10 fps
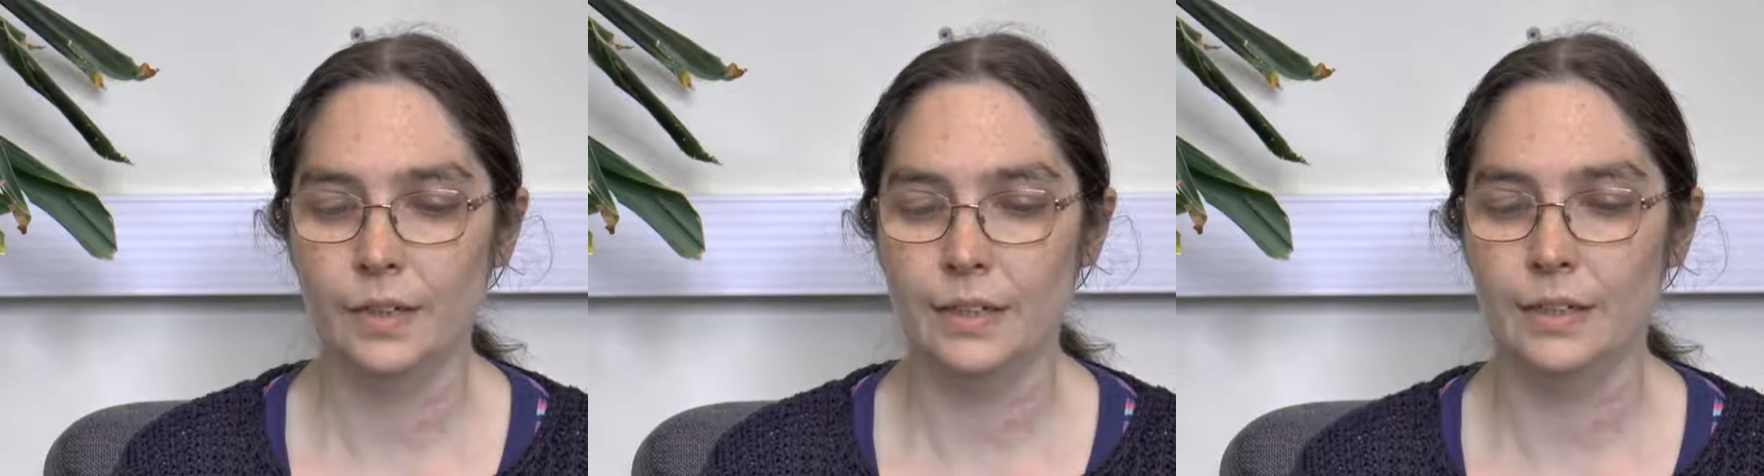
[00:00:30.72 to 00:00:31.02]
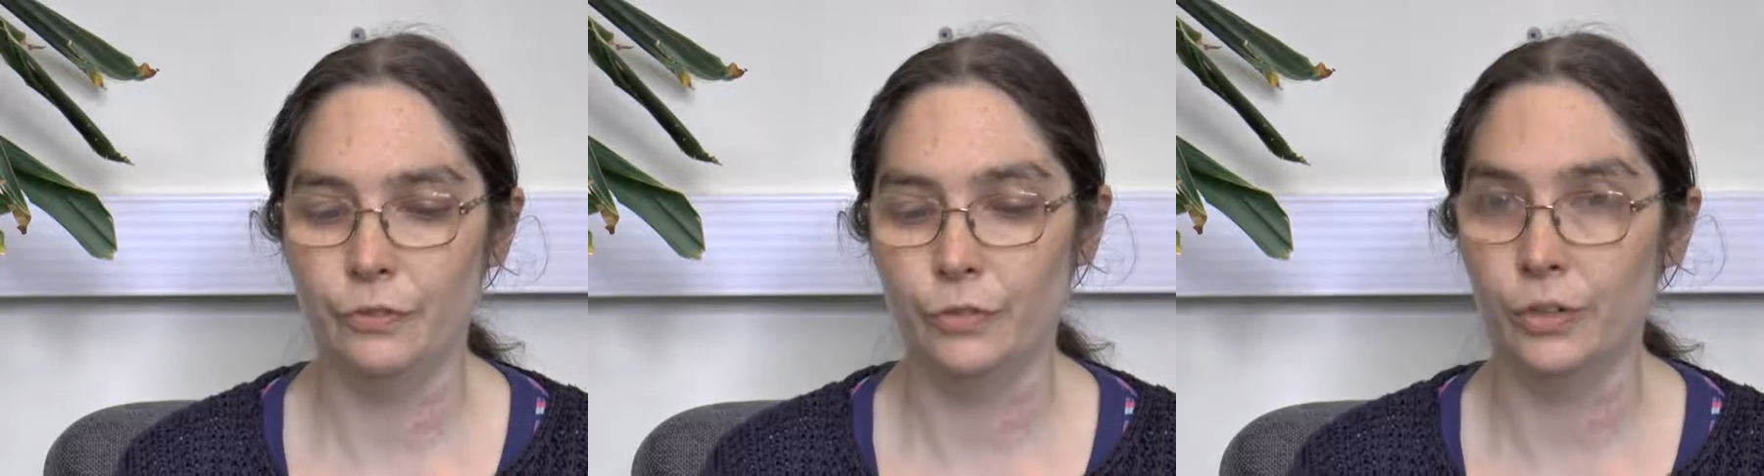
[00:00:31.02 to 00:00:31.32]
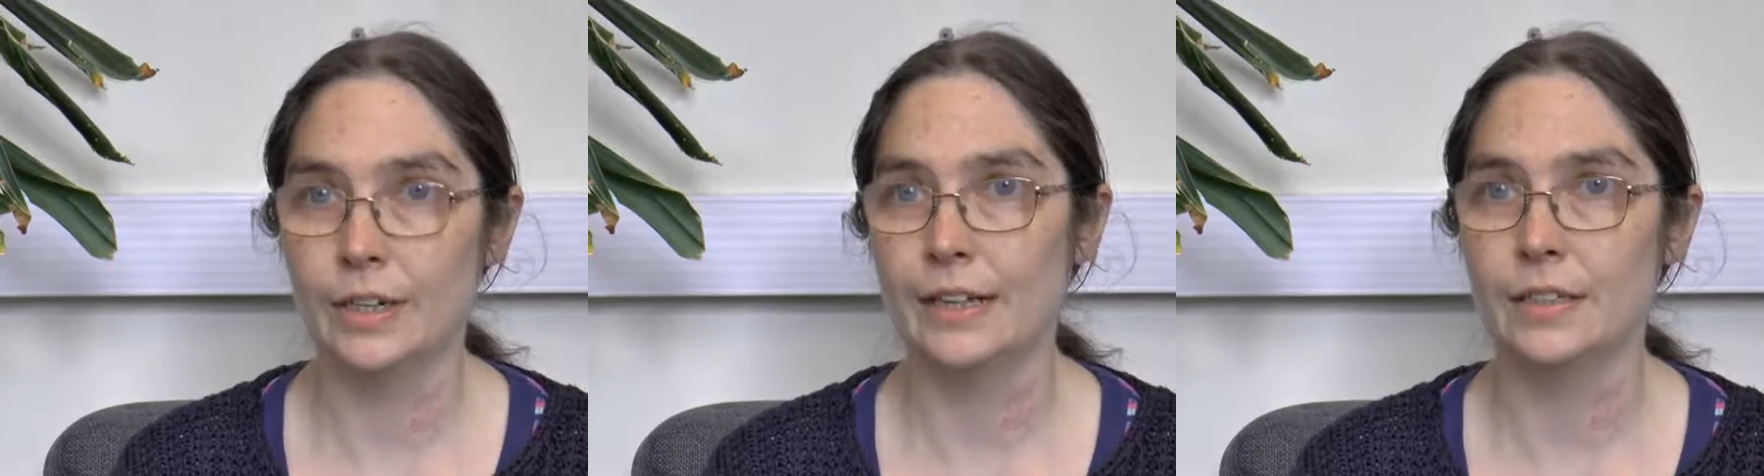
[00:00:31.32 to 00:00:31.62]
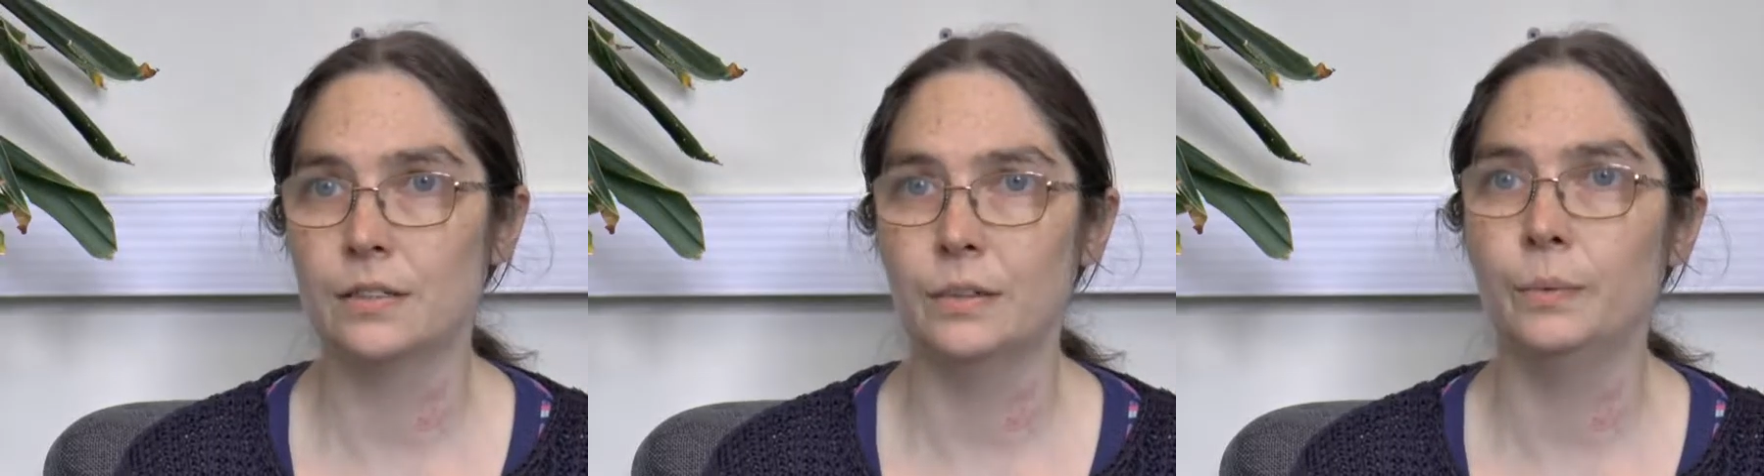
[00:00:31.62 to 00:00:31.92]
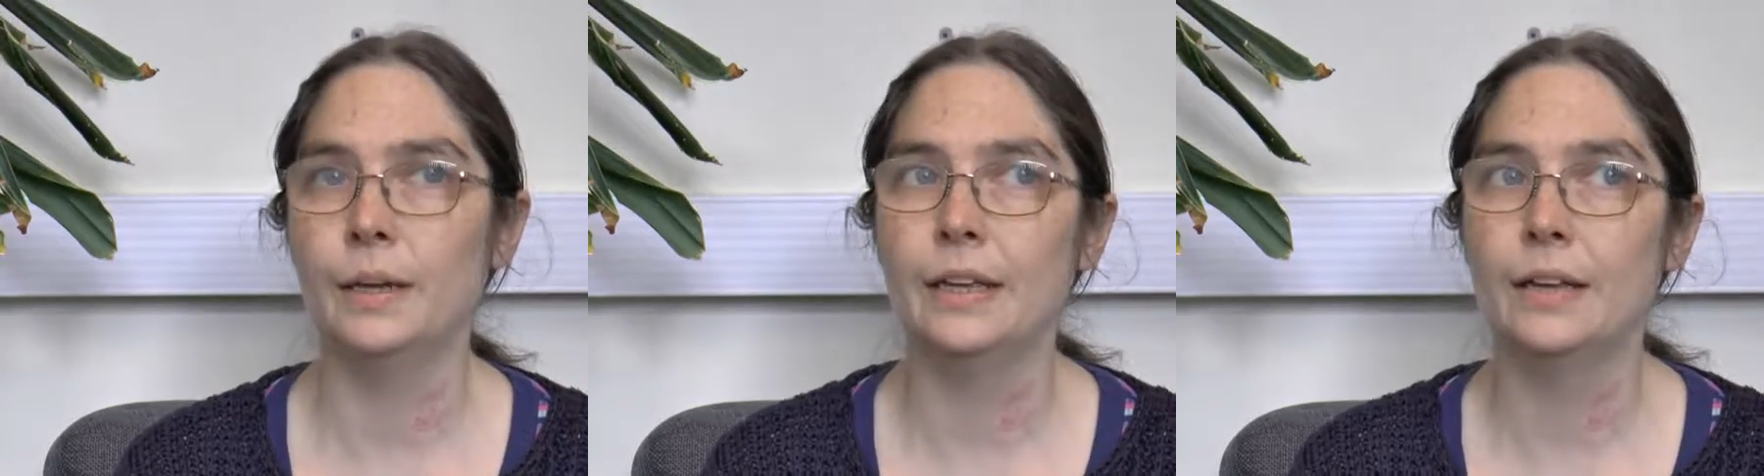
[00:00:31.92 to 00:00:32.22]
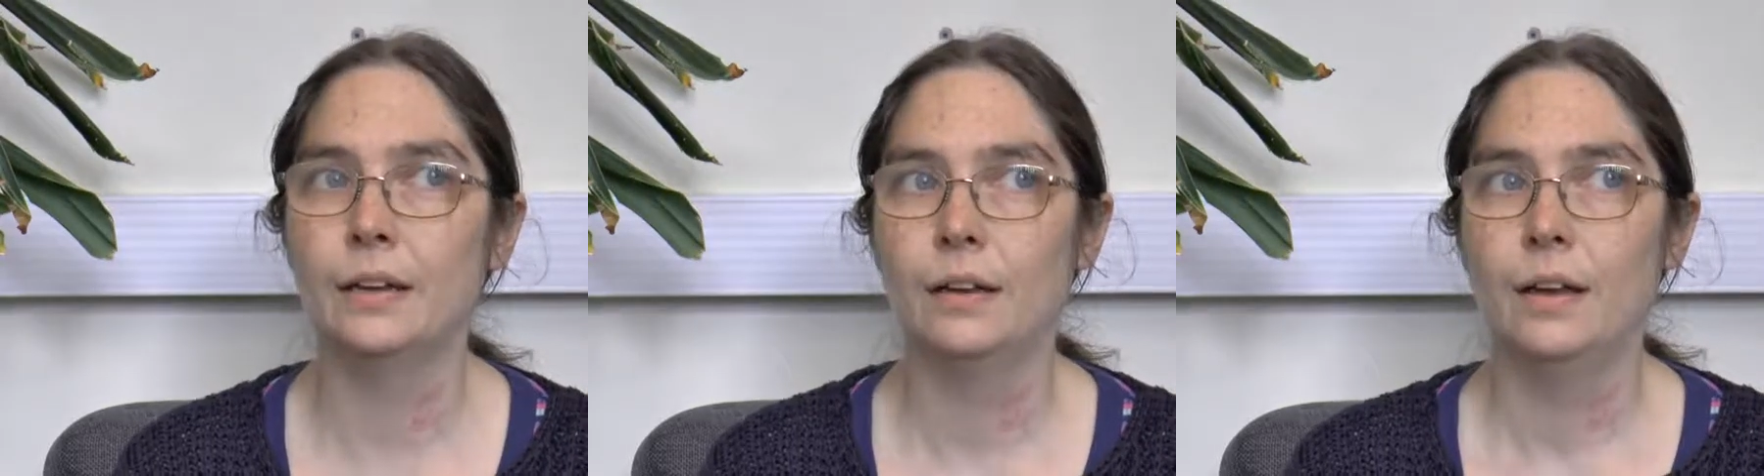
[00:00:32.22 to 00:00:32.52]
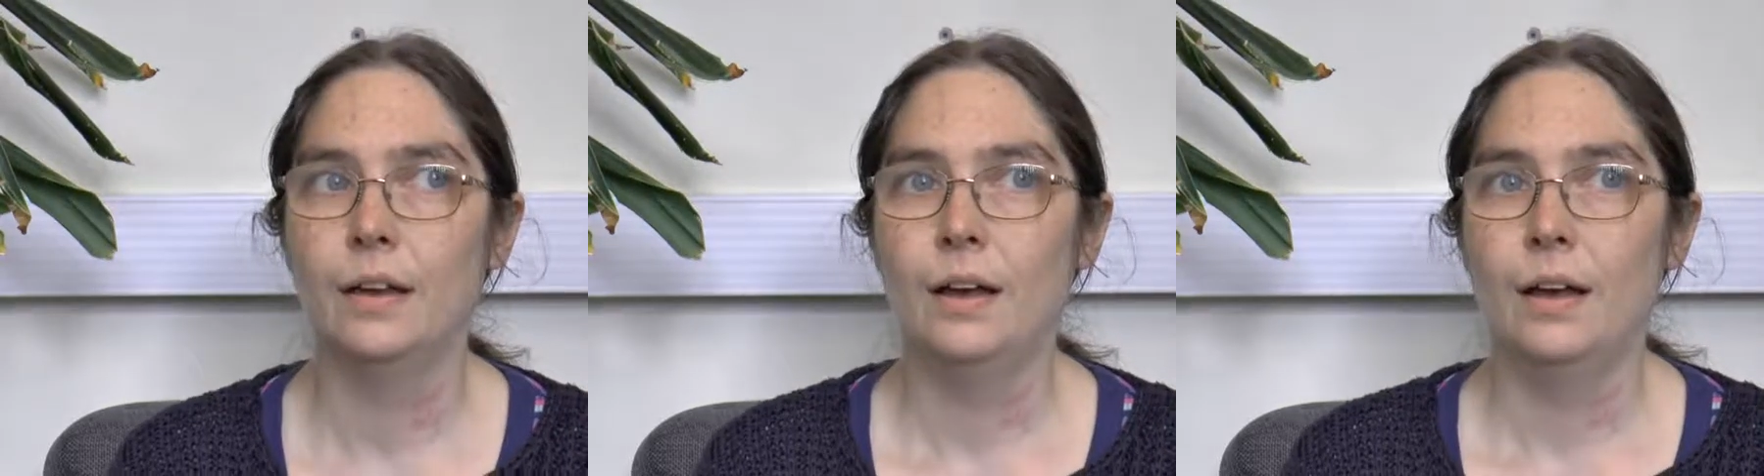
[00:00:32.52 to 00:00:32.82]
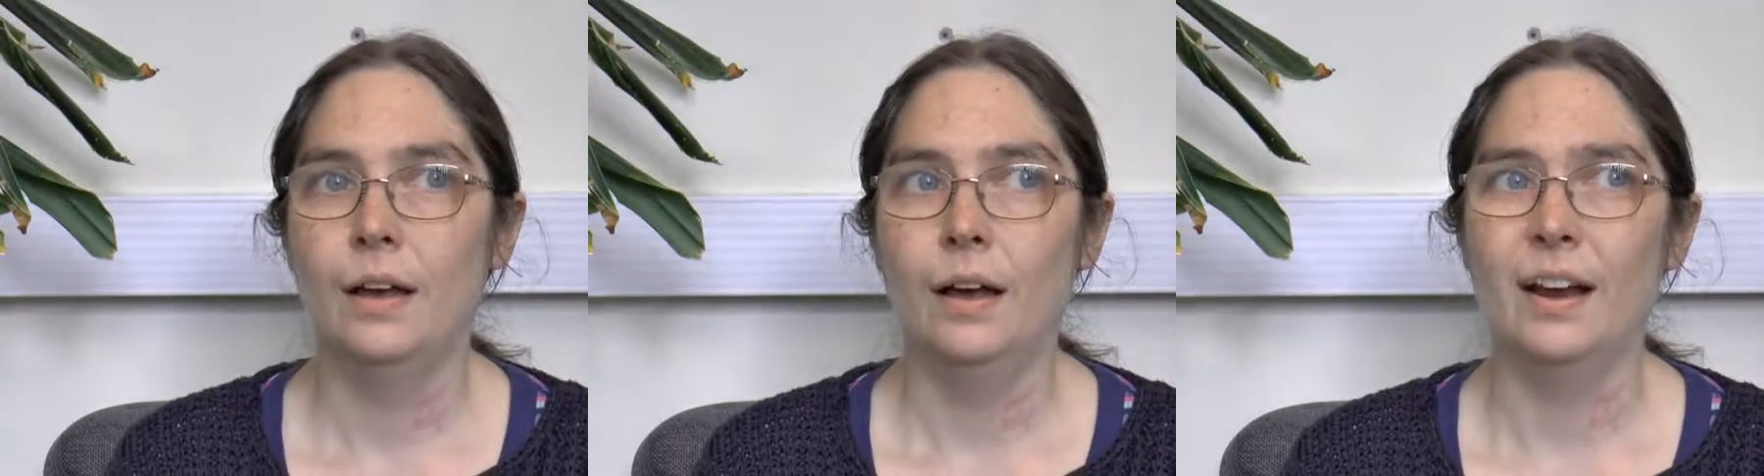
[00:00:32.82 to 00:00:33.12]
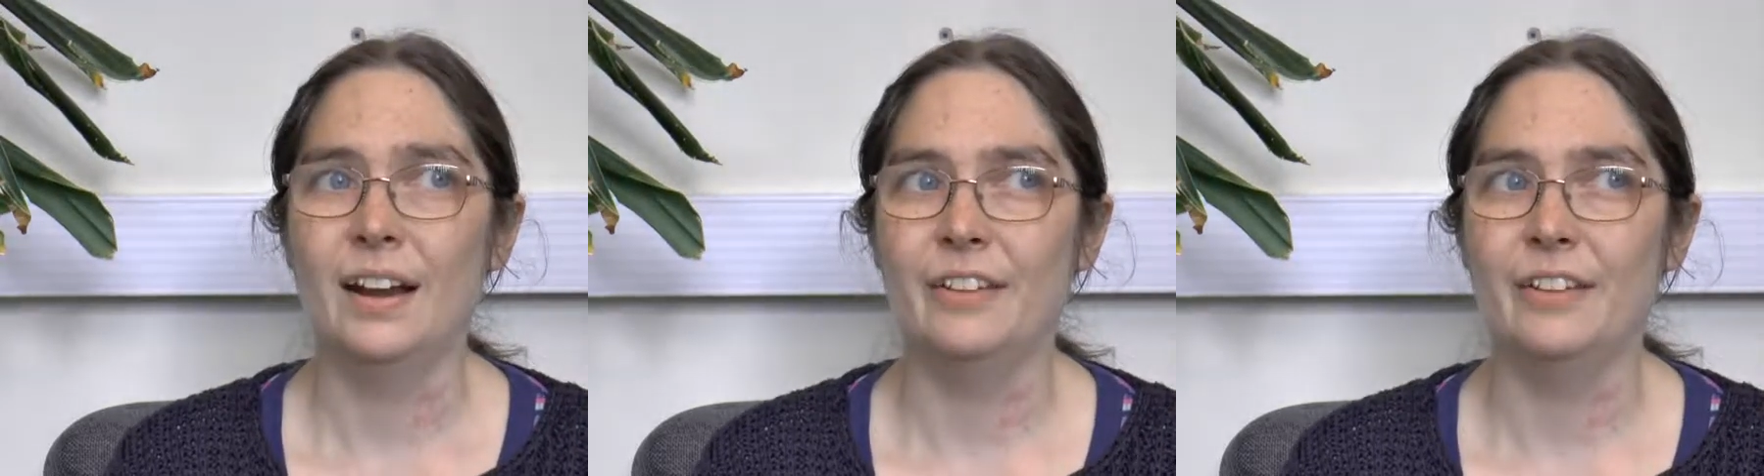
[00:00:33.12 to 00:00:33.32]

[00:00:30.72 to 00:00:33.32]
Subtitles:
I did 4 days a week. And